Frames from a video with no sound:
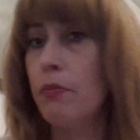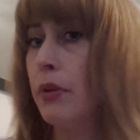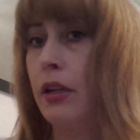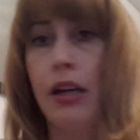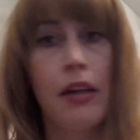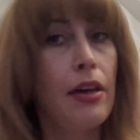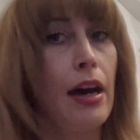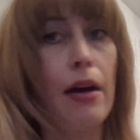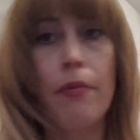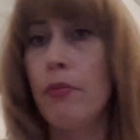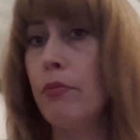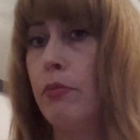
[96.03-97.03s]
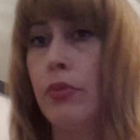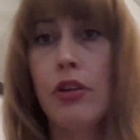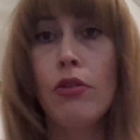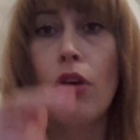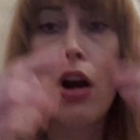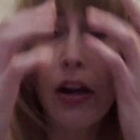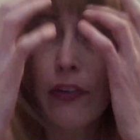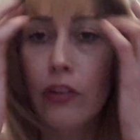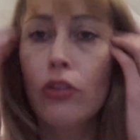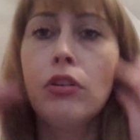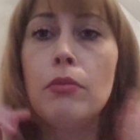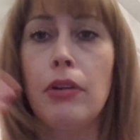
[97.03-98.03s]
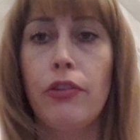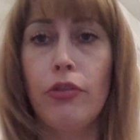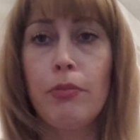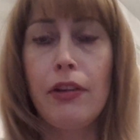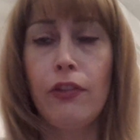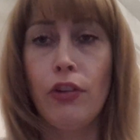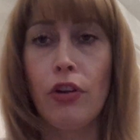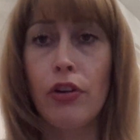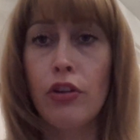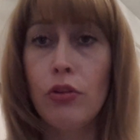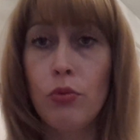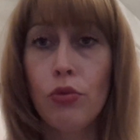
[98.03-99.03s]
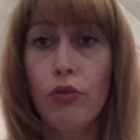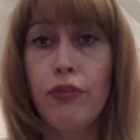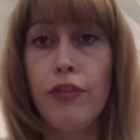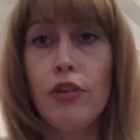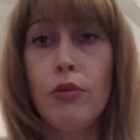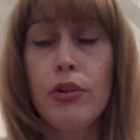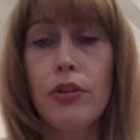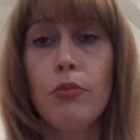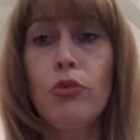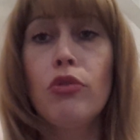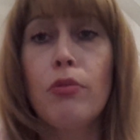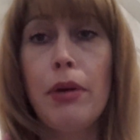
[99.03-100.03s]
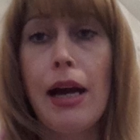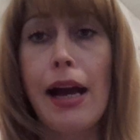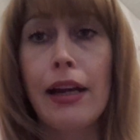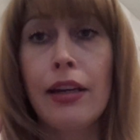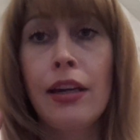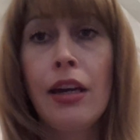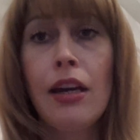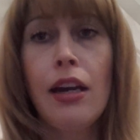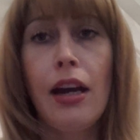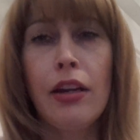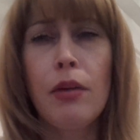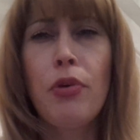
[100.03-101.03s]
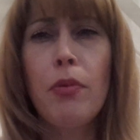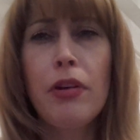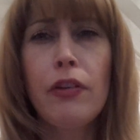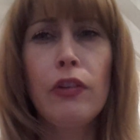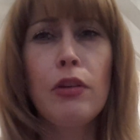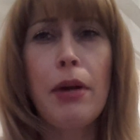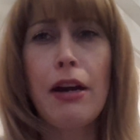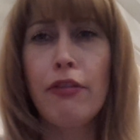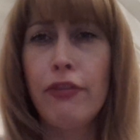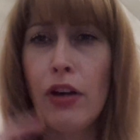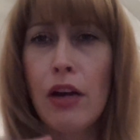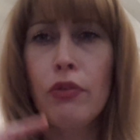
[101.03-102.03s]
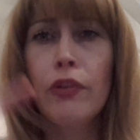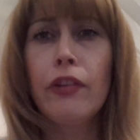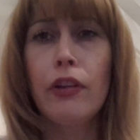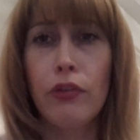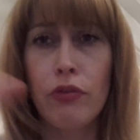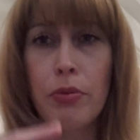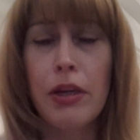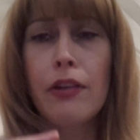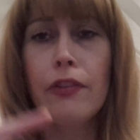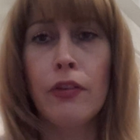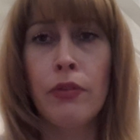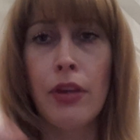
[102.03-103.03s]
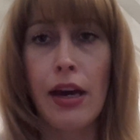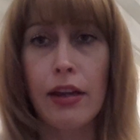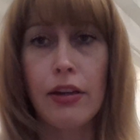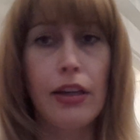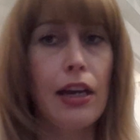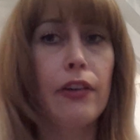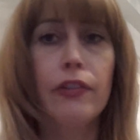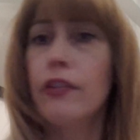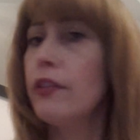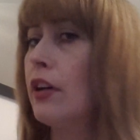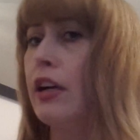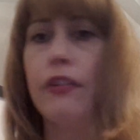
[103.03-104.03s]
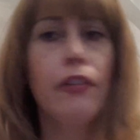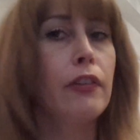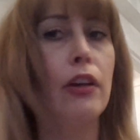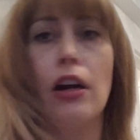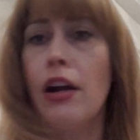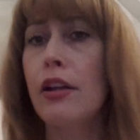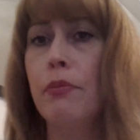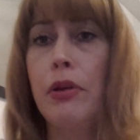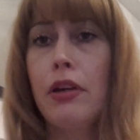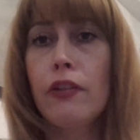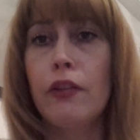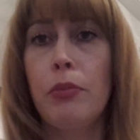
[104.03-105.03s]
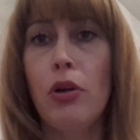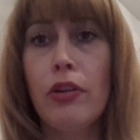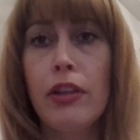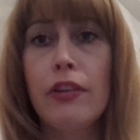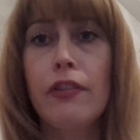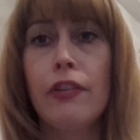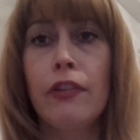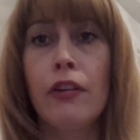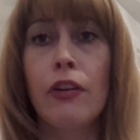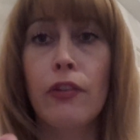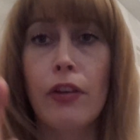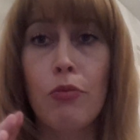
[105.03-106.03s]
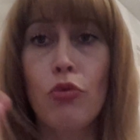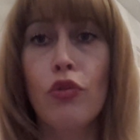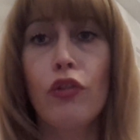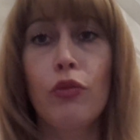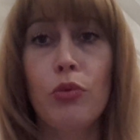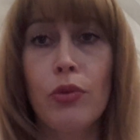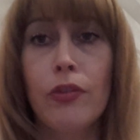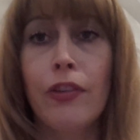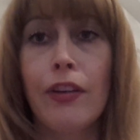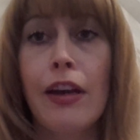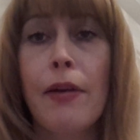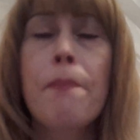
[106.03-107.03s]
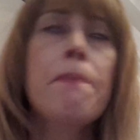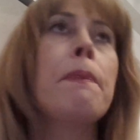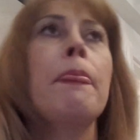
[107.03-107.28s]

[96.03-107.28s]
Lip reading: be like that, but your eyes cannot budge from that dot, and you walk forward and walk back. And I probably do about 5 or 6 repeats of that, okay. So side to side, pick a spot in the distance and walk towards it.